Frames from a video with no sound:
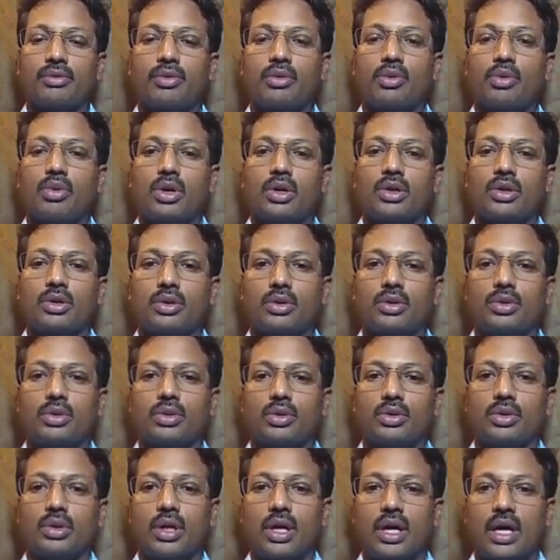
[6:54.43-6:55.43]
But if you want
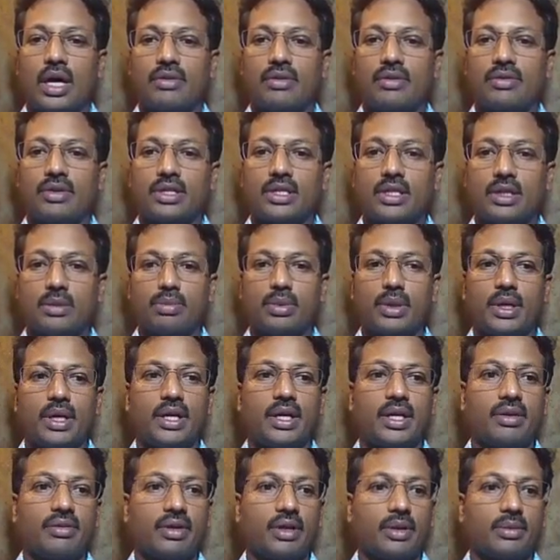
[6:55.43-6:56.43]
to have a
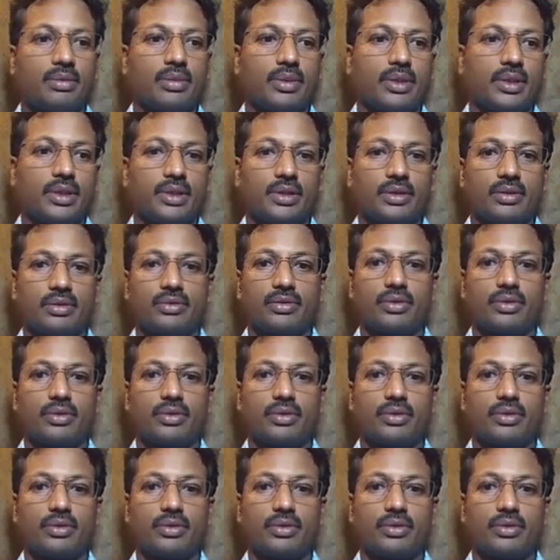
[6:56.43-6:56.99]
separate development,